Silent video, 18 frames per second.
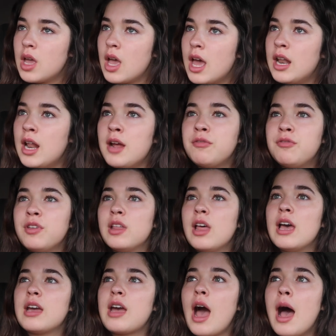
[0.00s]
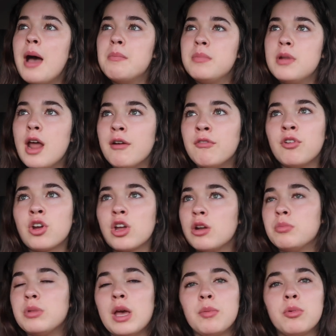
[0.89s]
And I feel like I'm never
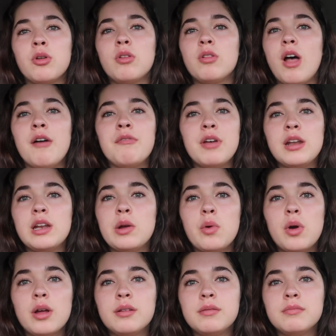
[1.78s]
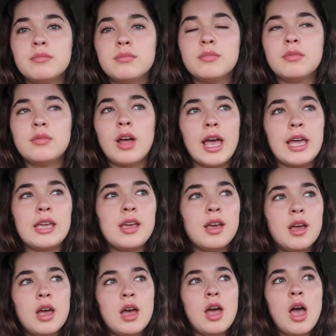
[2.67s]
gonna be able to love anyone. Like,
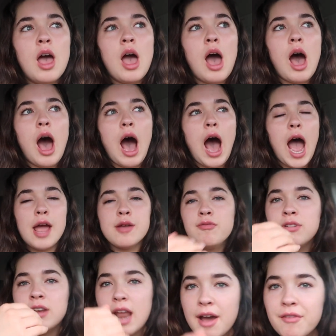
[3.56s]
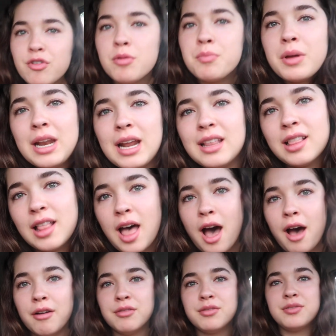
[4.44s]
I've never been in
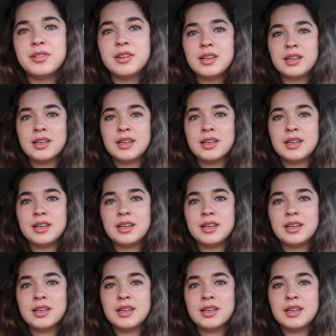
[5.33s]
love,